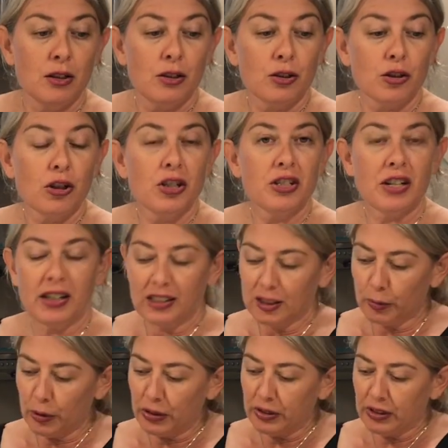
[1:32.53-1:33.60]
2
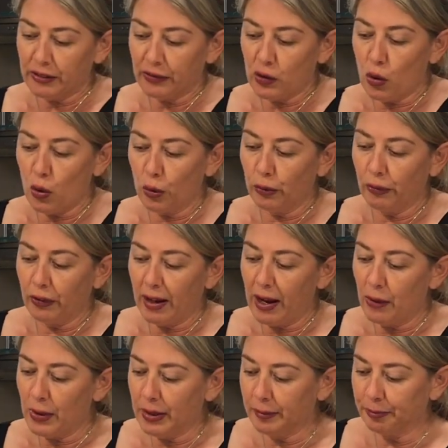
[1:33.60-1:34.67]
teaspoons of corn
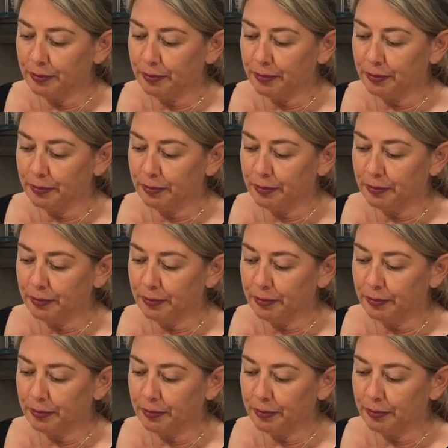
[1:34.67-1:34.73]
flour,